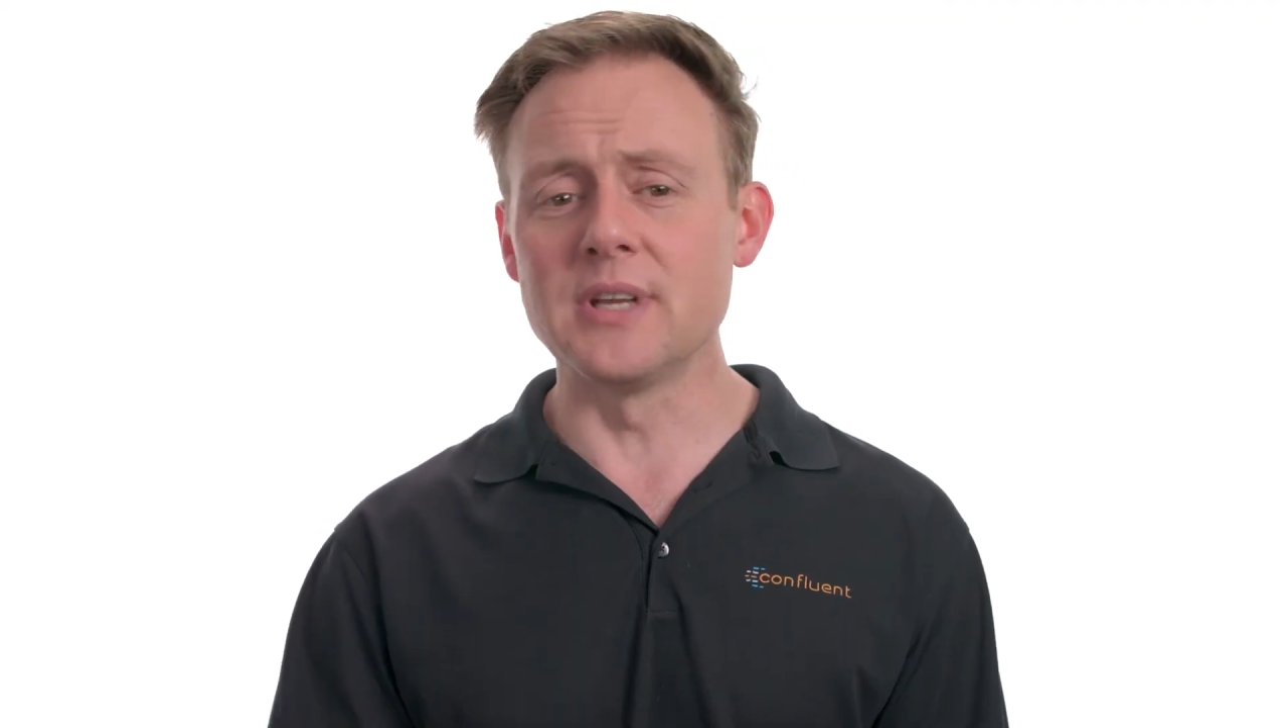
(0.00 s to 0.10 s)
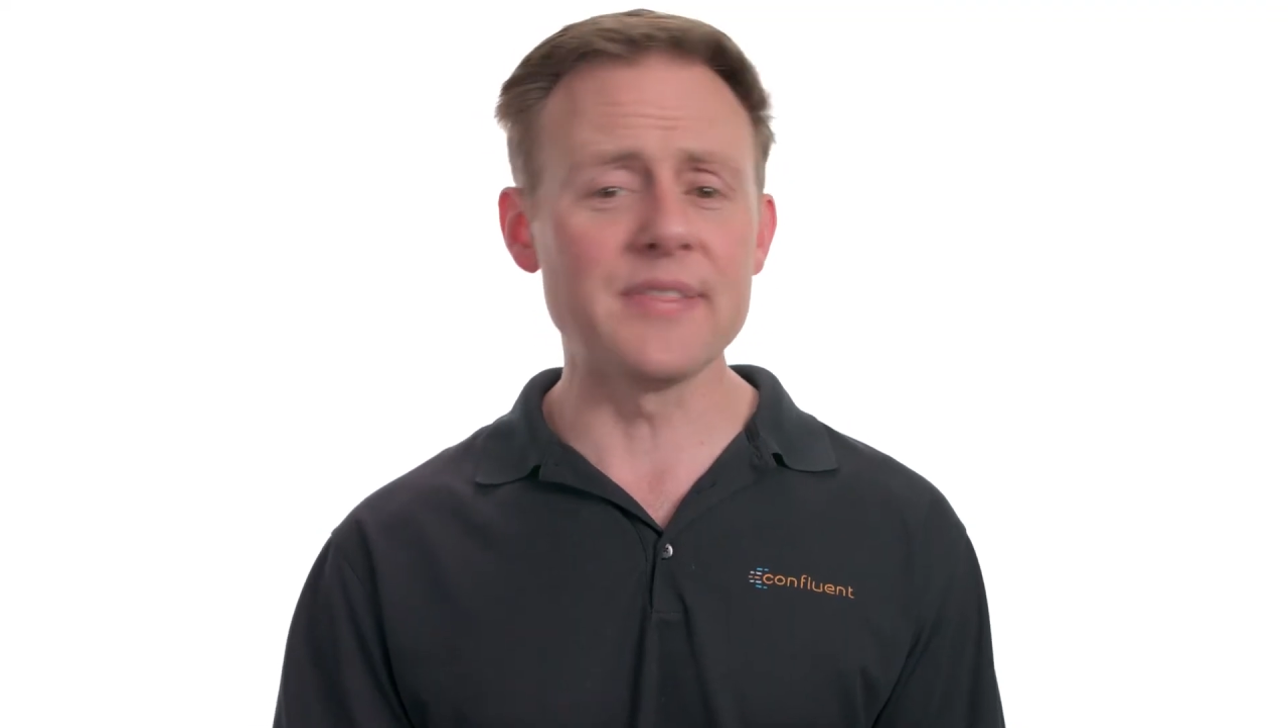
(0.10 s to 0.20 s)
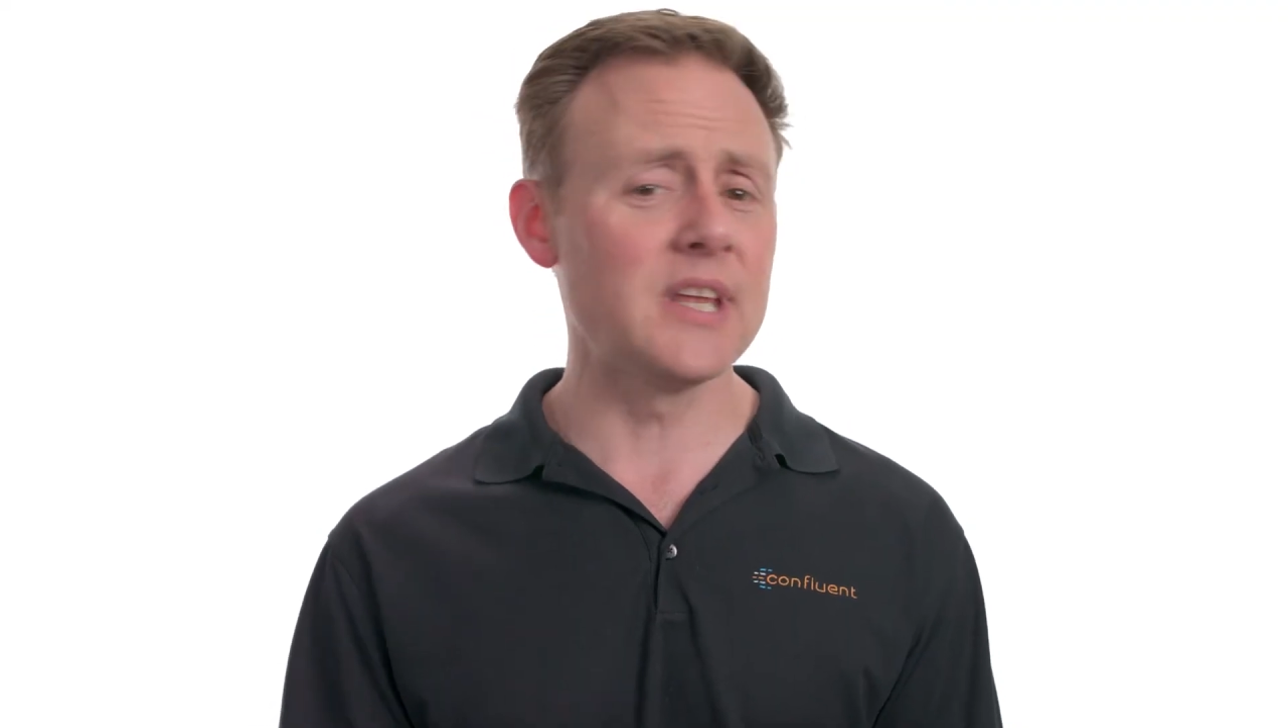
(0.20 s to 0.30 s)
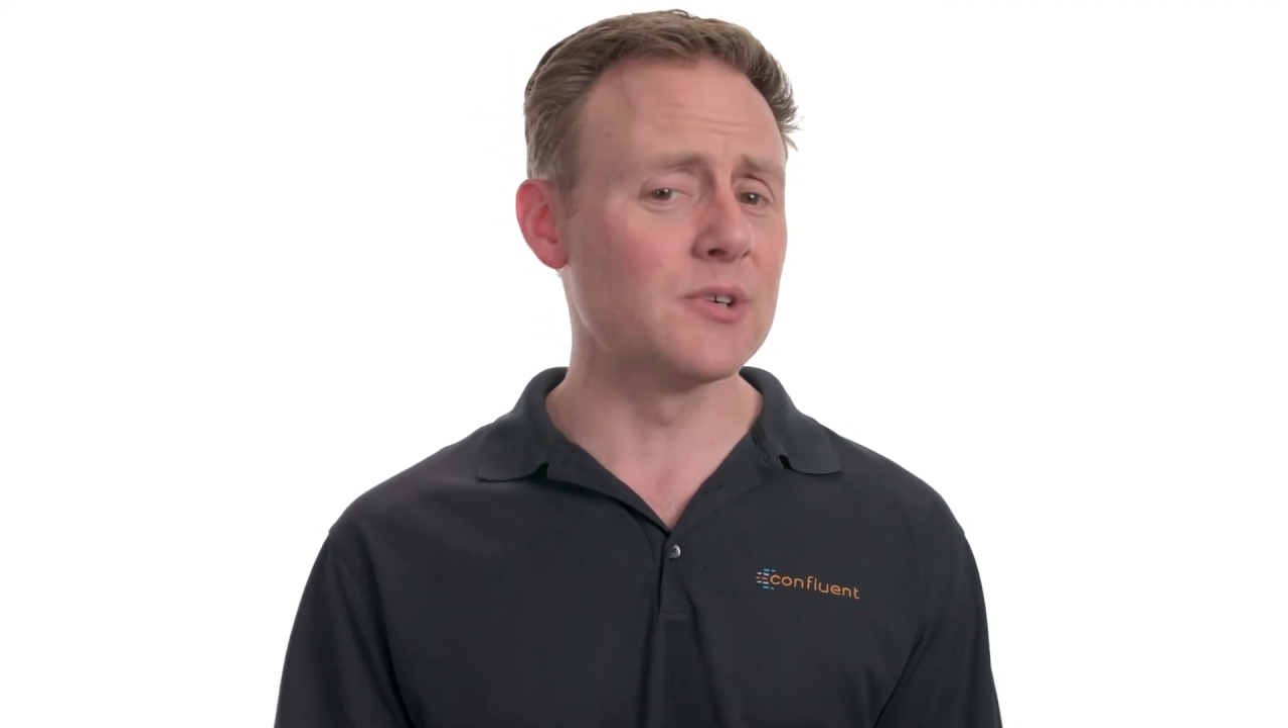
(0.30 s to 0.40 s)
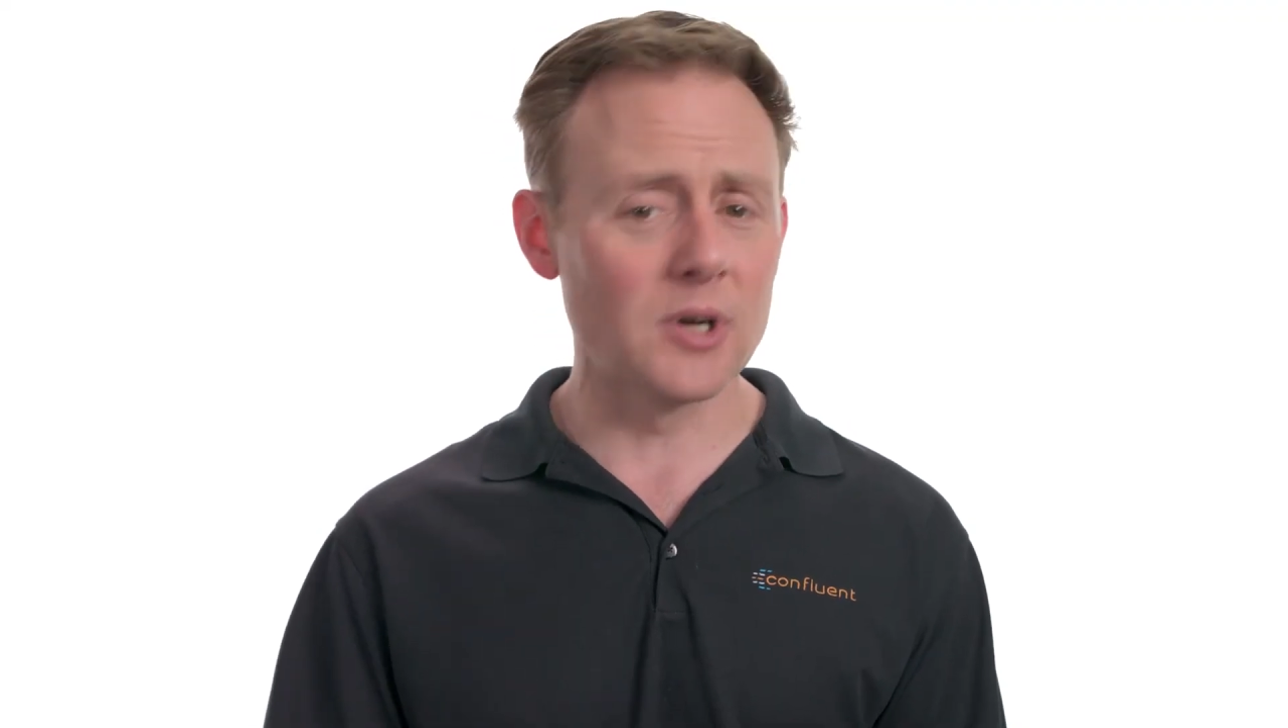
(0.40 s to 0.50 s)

nothing